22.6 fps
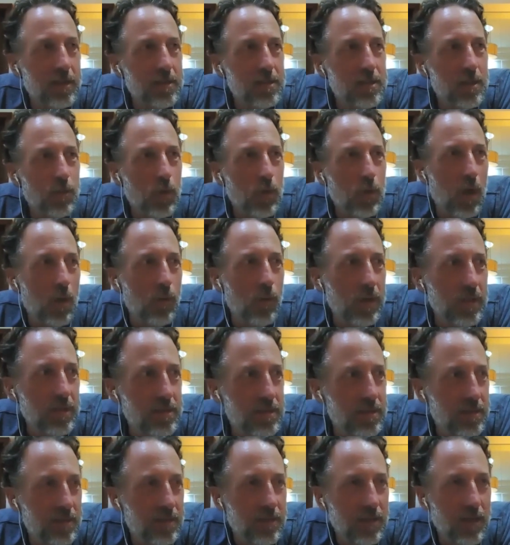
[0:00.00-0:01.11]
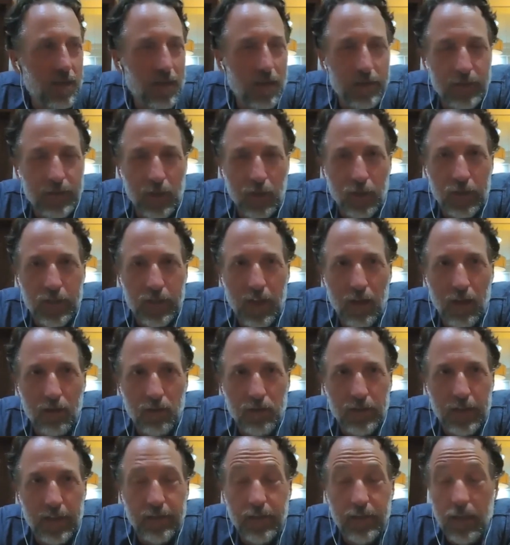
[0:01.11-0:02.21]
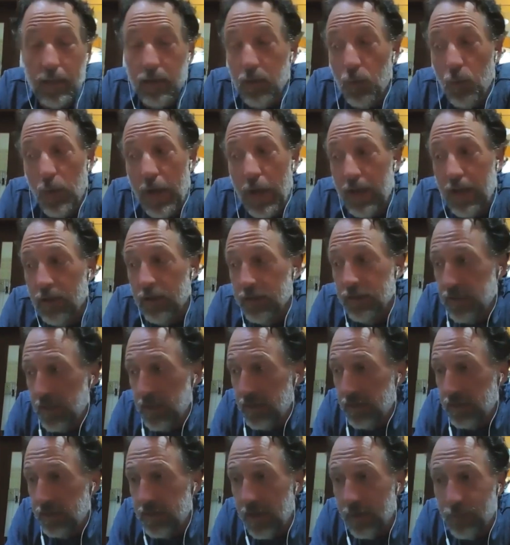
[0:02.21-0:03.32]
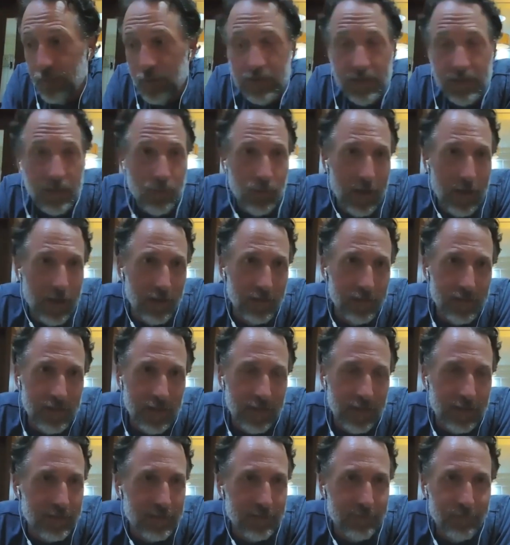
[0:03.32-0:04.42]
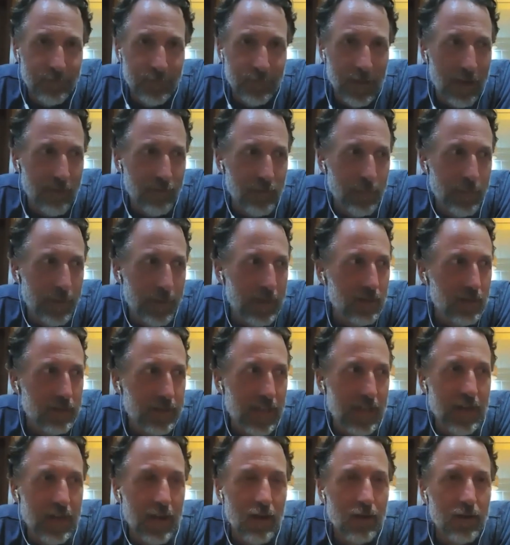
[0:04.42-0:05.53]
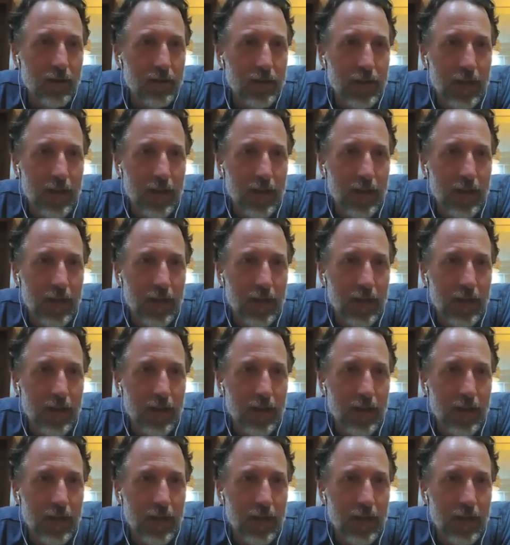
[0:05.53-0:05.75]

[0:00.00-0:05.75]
So we're always on the lookout. And then the whales, anytime we see whales, like, everybody will get out